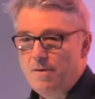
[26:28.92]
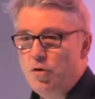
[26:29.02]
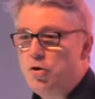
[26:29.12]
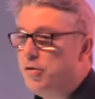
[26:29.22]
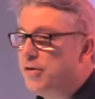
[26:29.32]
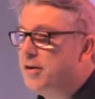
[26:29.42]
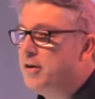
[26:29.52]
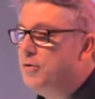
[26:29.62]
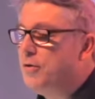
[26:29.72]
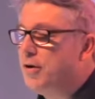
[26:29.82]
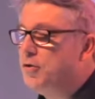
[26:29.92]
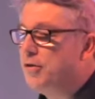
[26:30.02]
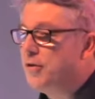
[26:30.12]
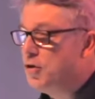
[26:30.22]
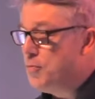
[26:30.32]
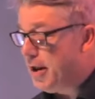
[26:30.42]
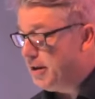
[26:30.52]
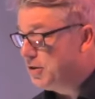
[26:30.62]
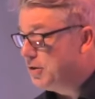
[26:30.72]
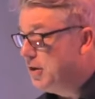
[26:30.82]
But who do you think you are? Do you think you
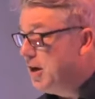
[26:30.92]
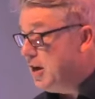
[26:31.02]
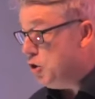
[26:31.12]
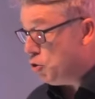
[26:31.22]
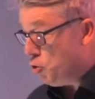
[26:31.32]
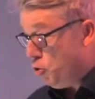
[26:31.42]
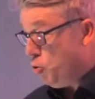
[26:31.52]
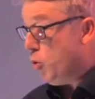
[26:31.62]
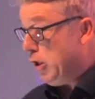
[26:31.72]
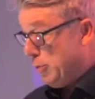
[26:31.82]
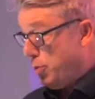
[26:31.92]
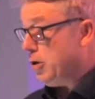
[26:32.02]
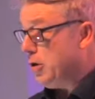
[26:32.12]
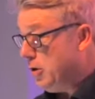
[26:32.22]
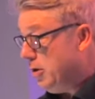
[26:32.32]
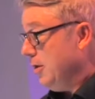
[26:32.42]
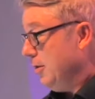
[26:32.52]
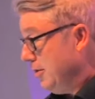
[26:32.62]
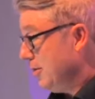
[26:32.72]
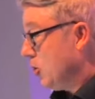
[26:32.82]
managed to, in your own willpower,
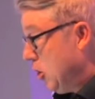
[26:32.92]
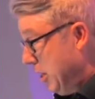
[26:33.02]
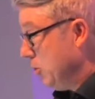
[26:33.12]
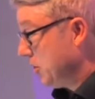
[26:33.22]
clean